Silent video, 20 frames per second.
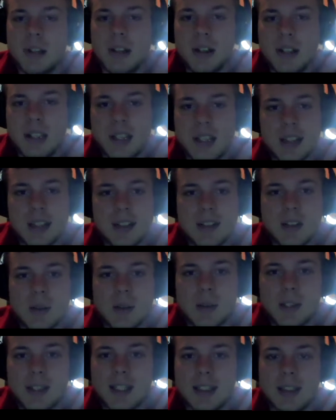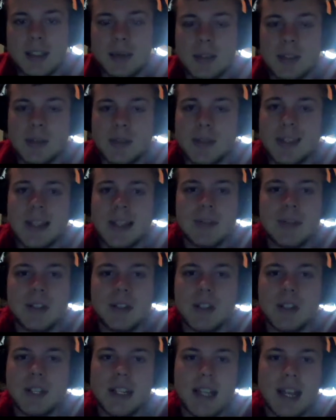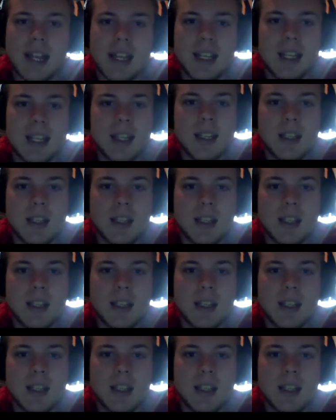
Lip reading: So I'm going to take the risk without even looking at it.